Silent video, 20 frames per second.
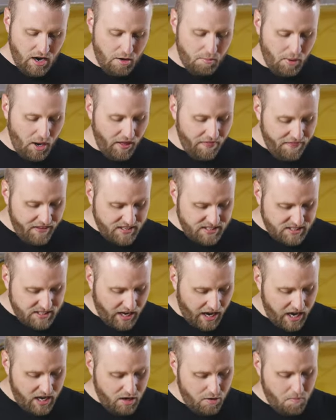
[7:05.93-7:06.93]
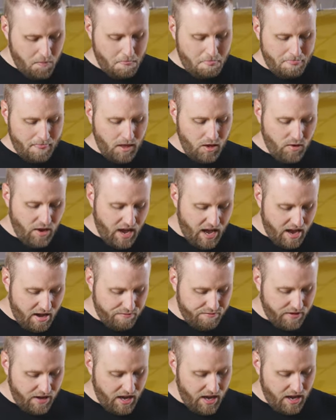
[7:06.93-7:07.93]
Um, on this side, you
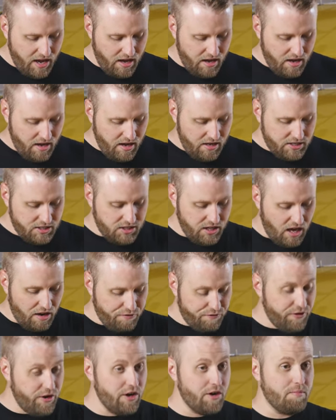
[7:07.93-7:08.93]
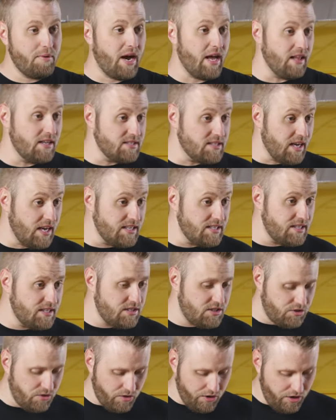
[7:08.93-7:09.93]
have a slot for your pilot's
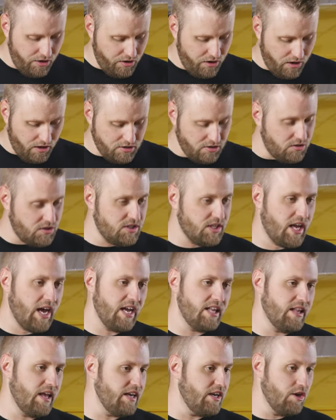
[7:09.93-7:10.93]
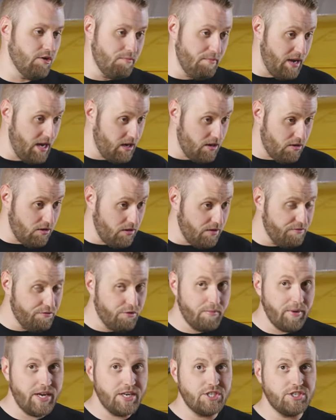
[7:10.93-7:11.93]
license, or you can also slide like your medical
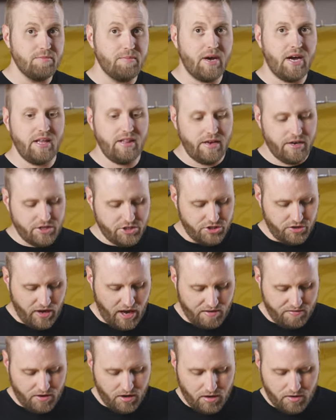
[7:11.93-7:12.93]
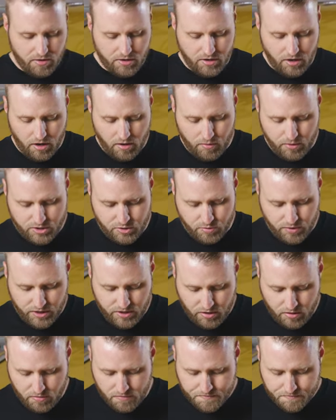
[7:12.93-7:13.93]
information behind there so you have it always with
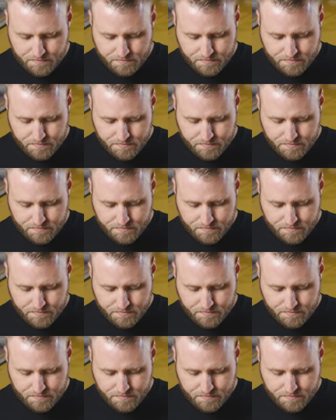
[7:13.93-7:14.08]
you.